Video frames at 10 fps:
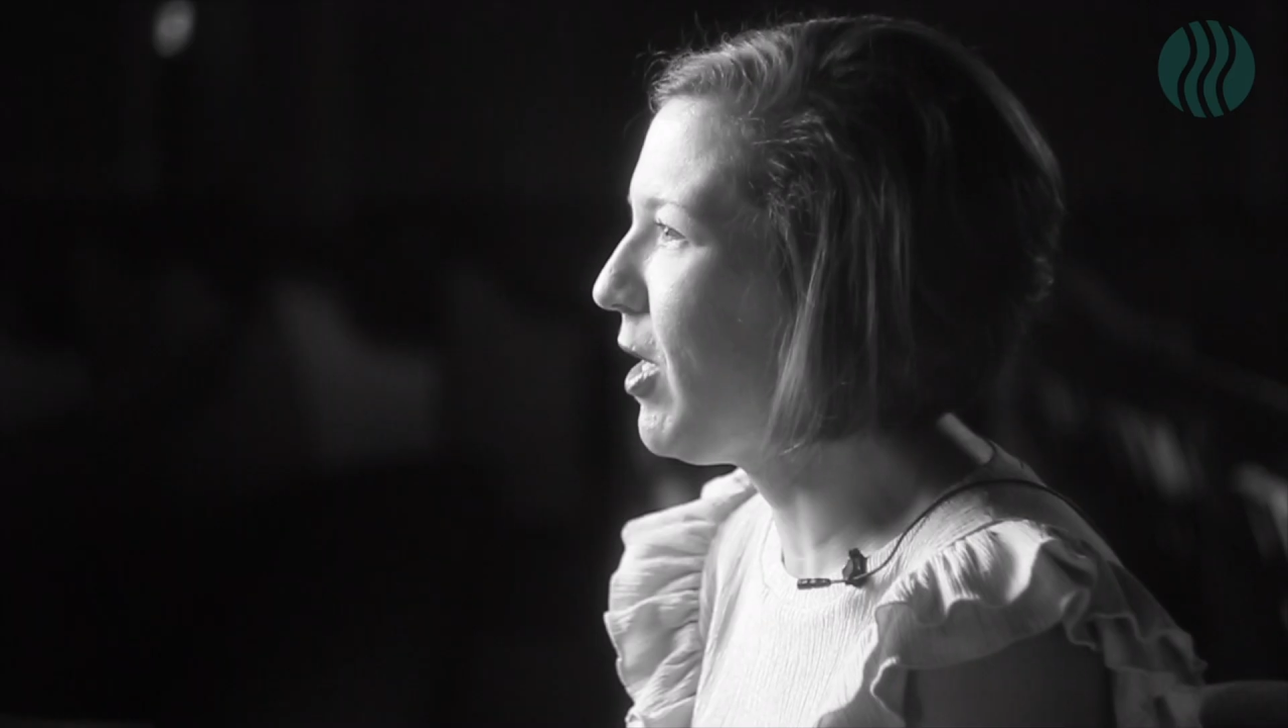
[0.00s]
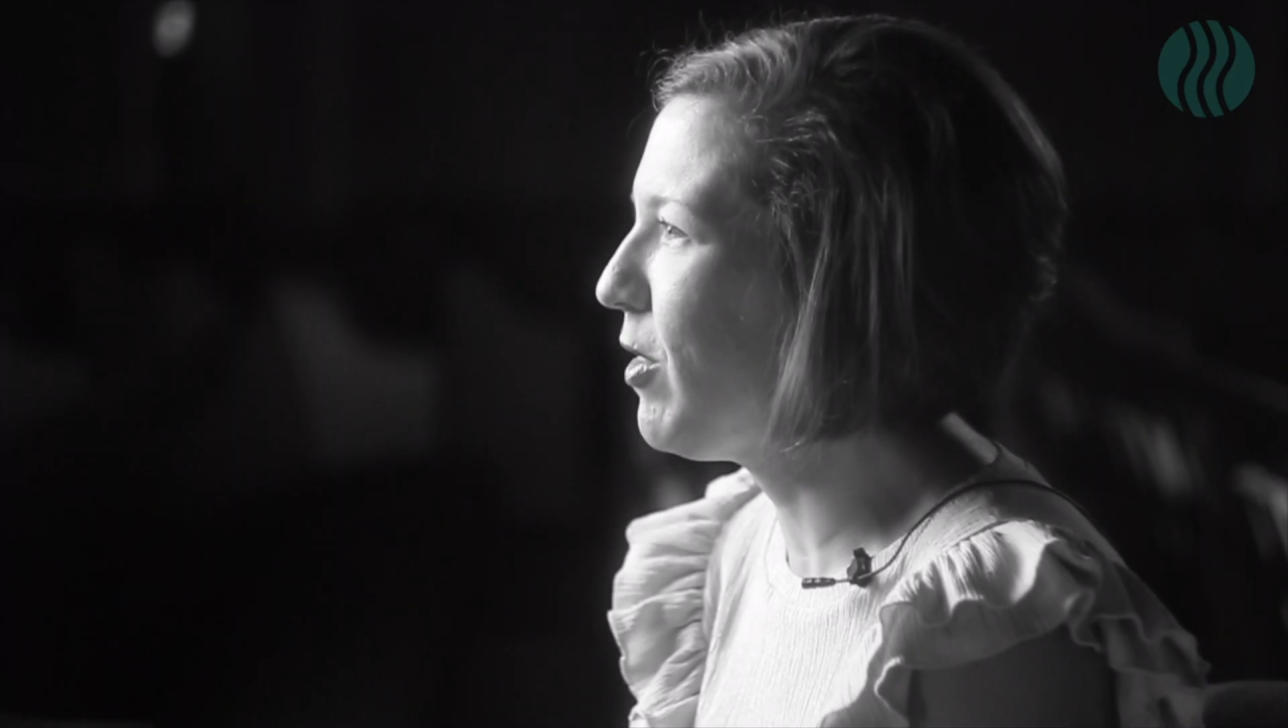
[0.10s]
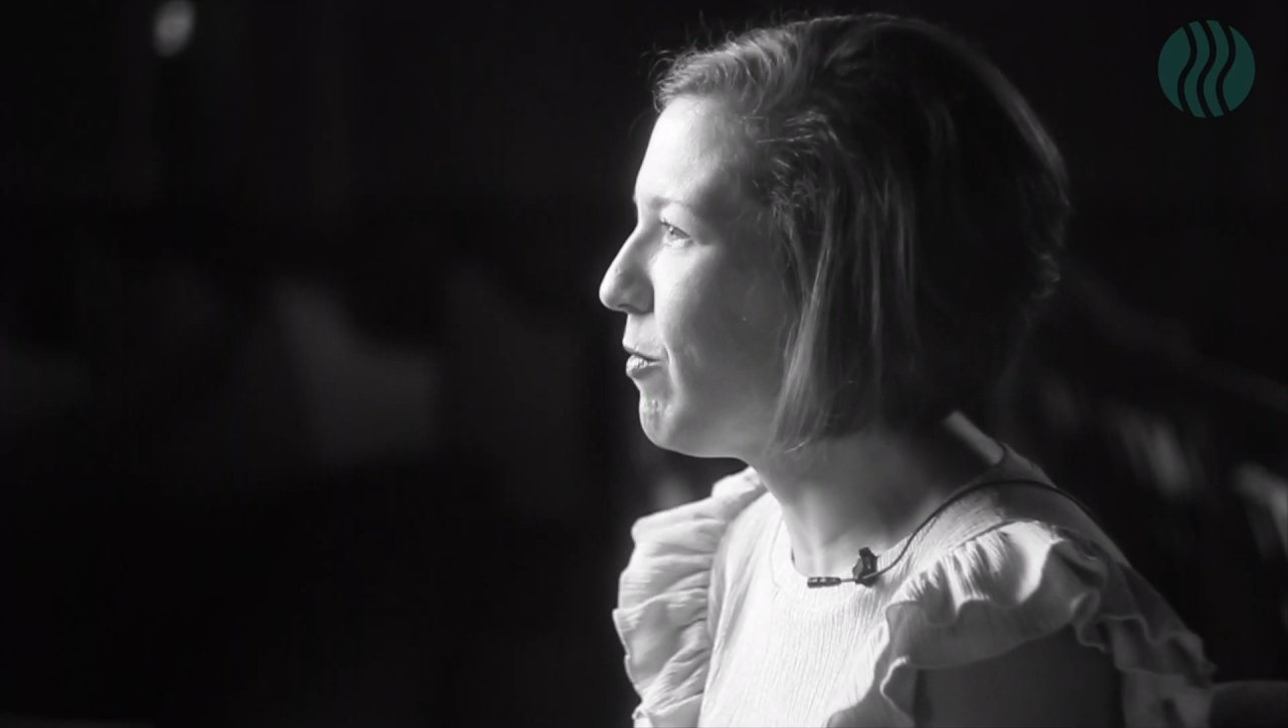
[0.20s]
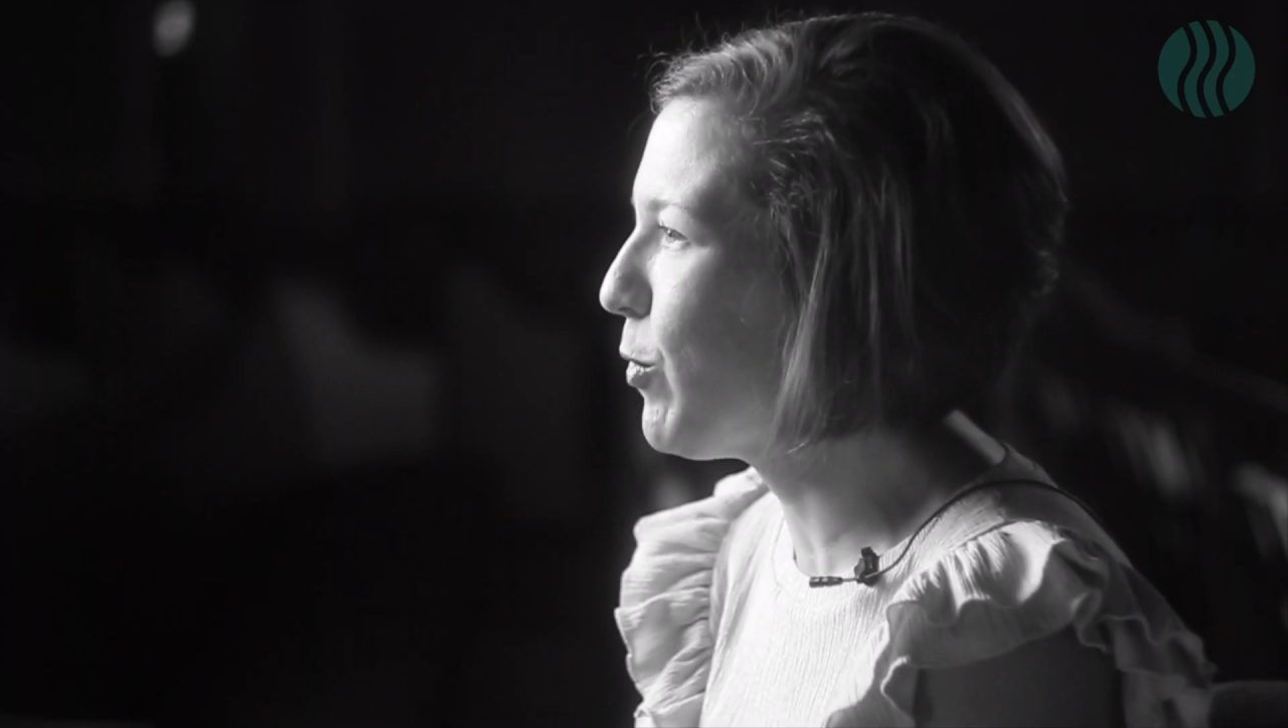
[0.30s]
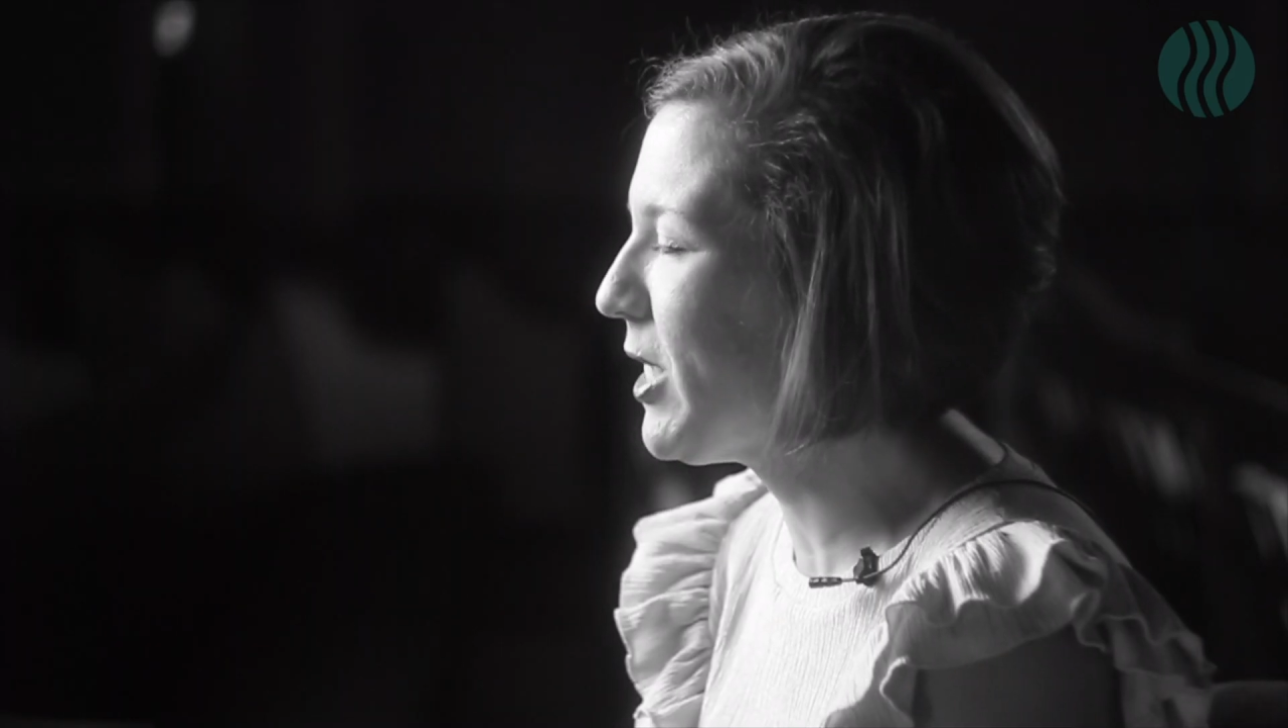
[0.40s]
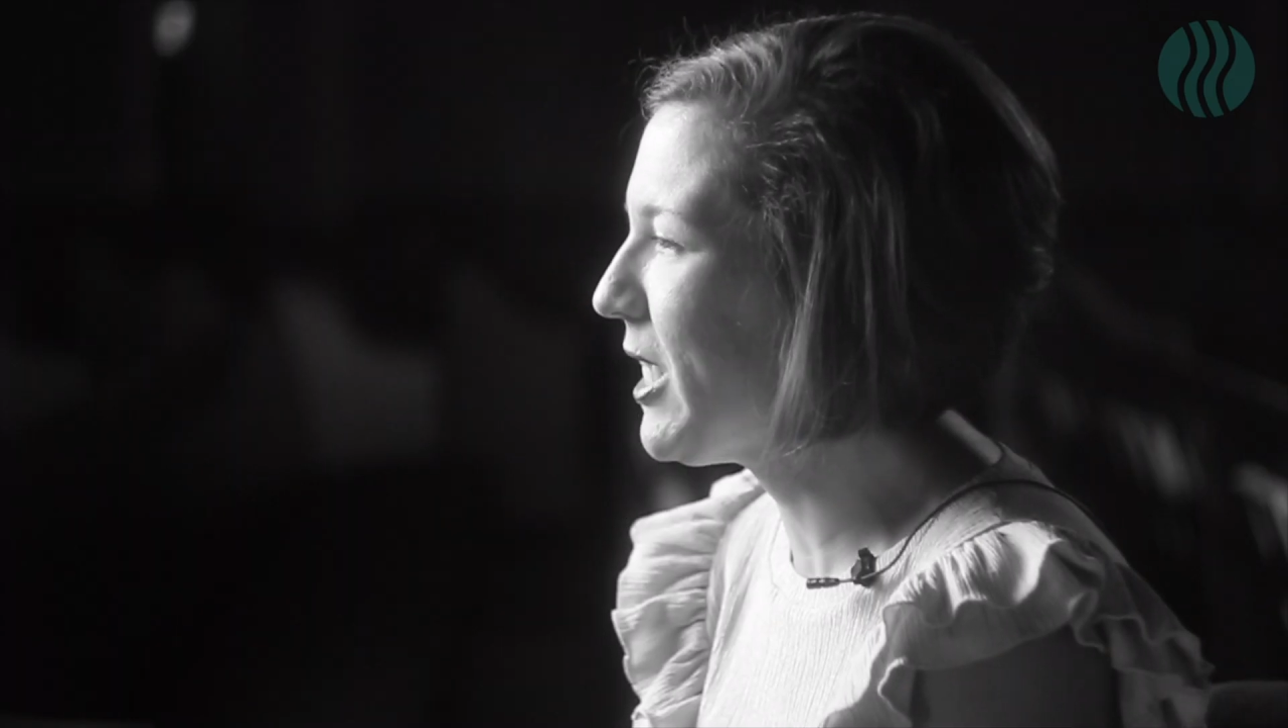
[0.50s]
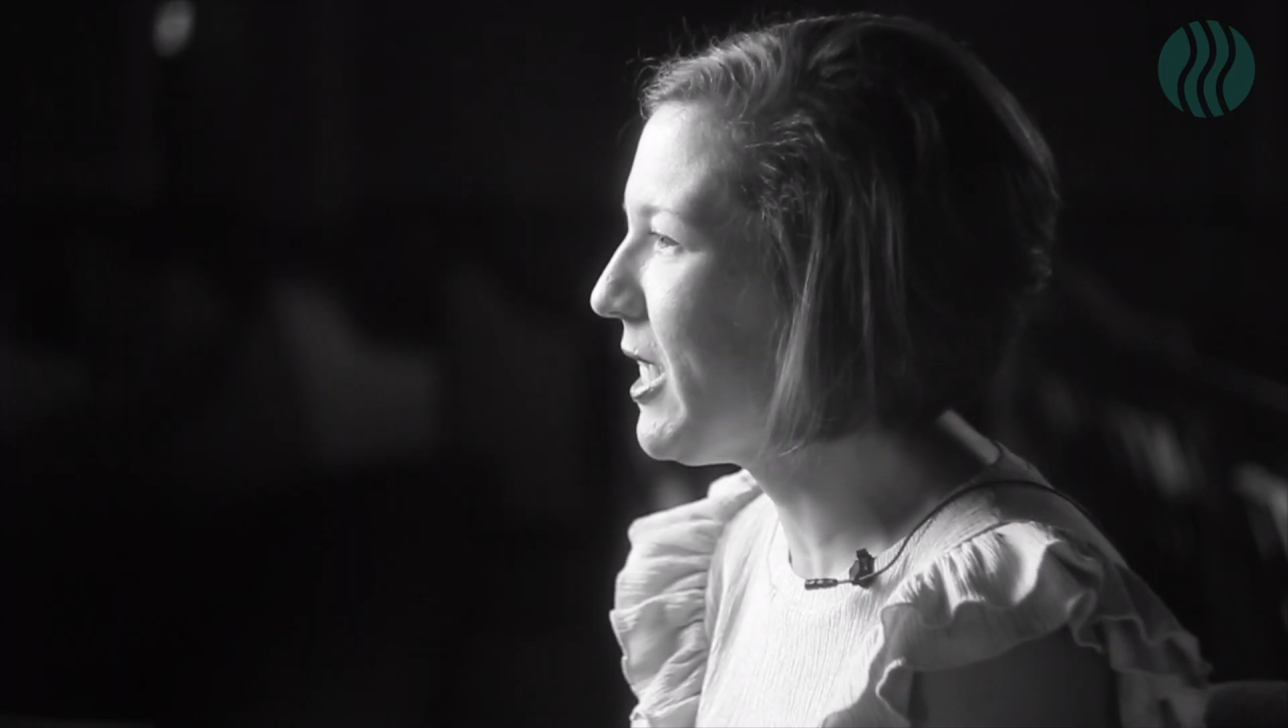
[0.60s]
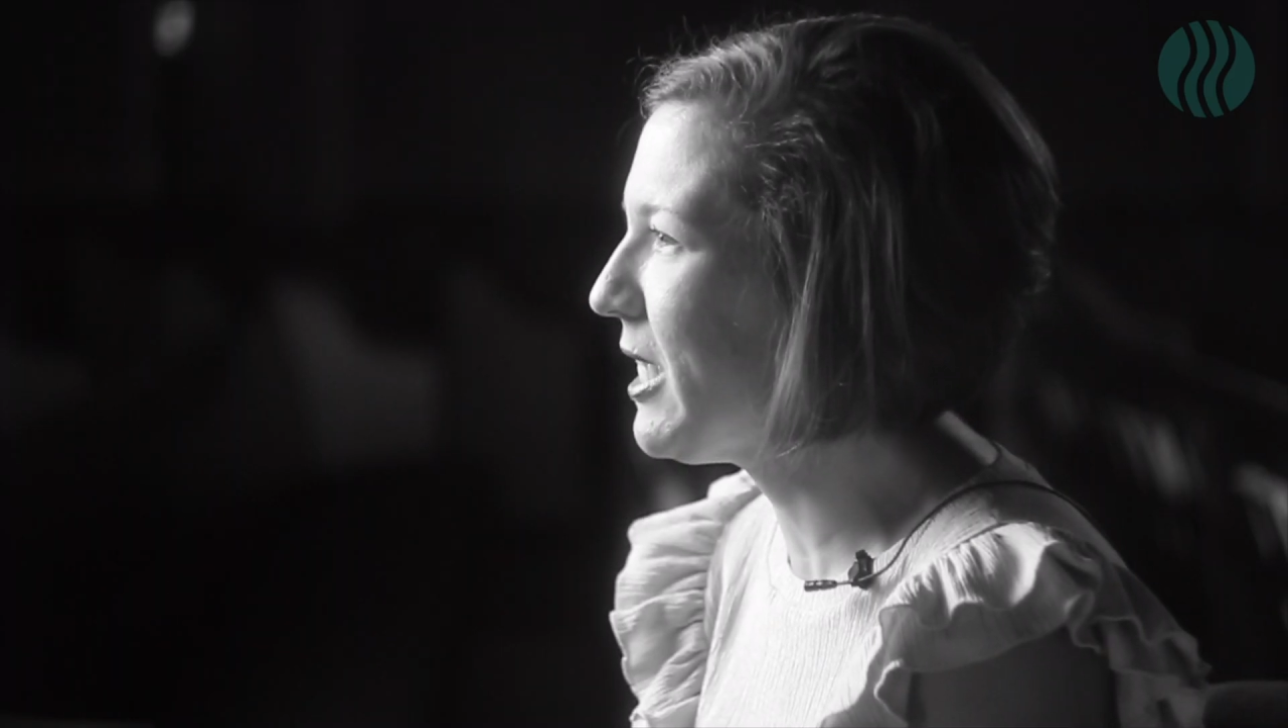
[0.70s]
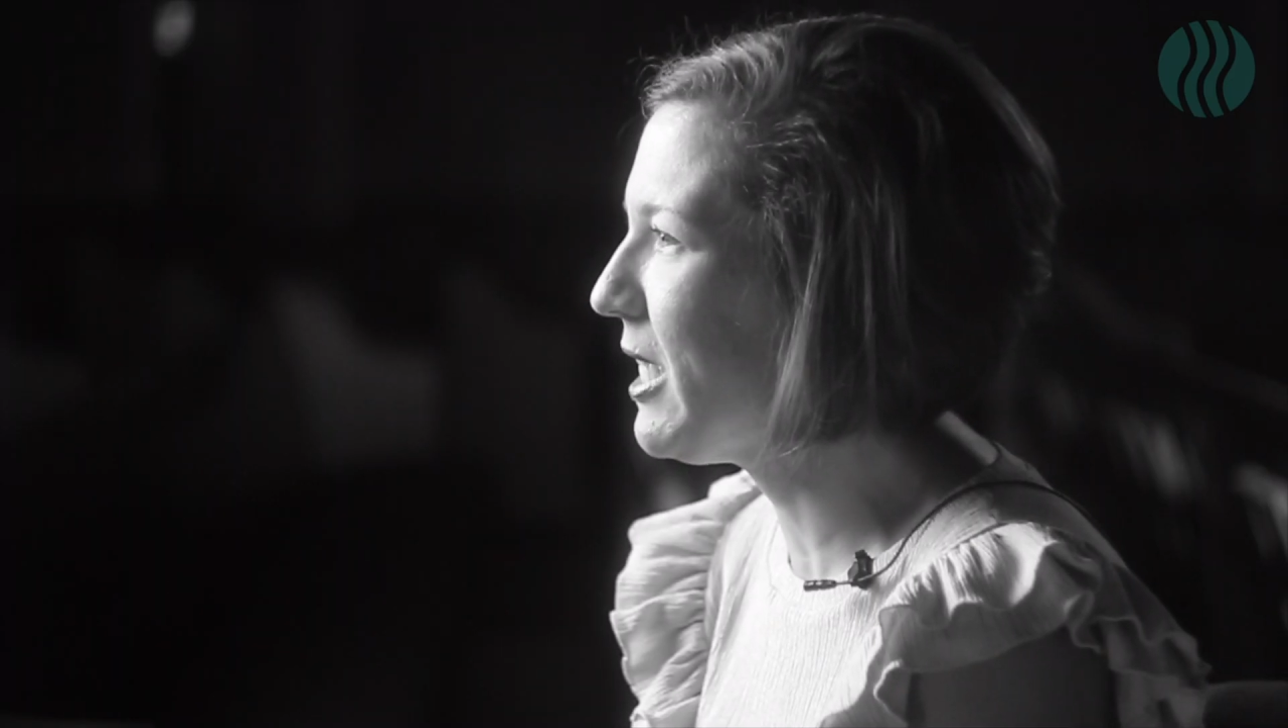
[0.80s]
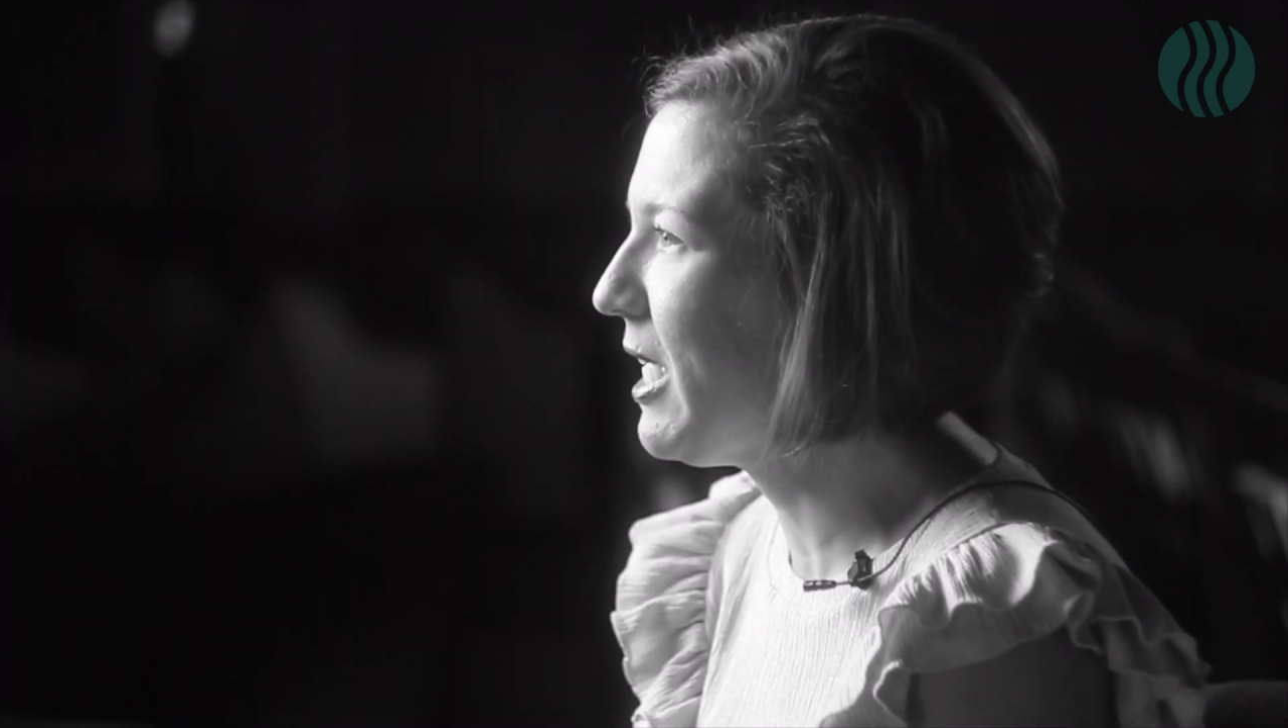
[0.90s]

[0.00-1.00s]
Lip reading: other voices